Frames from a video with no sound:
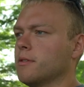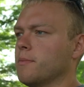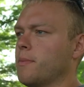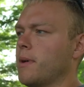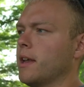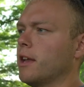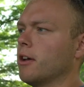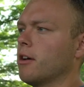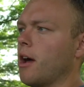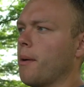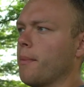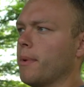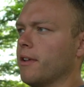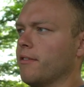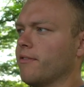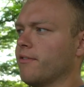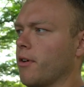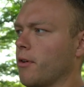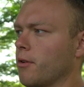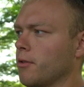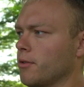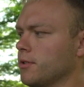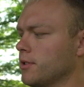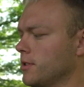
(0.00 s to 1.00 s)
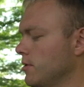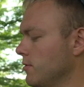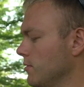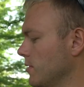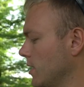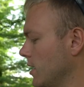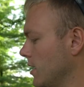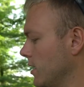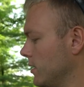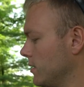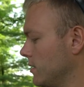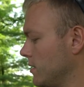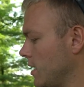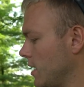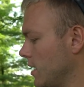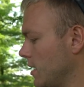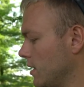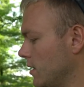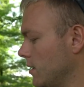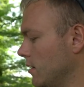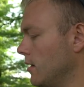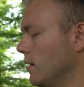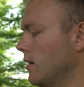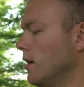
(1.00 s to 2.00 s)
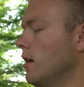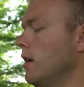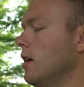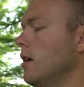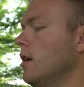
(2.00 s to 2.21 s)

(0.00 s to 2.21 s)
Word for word: depending on how many photos you were getting taken.